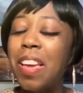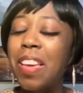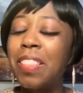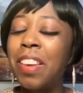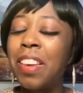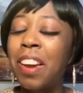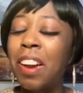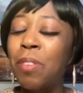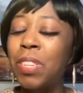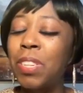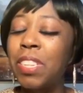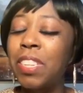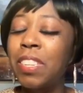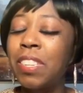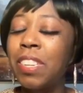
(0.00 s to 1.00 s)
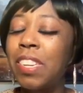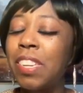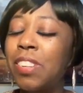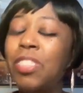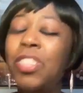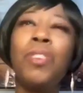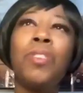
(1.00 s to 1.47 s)
there I was in,
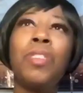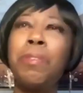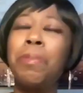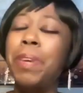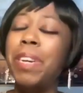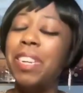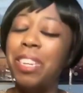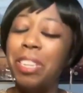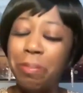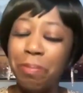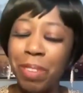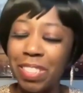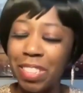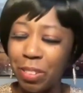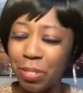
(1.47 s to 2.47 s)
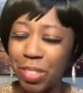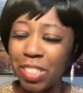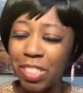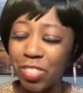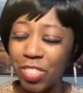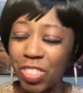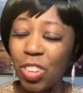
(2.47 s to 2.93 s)
so let me back up. I said I was in this.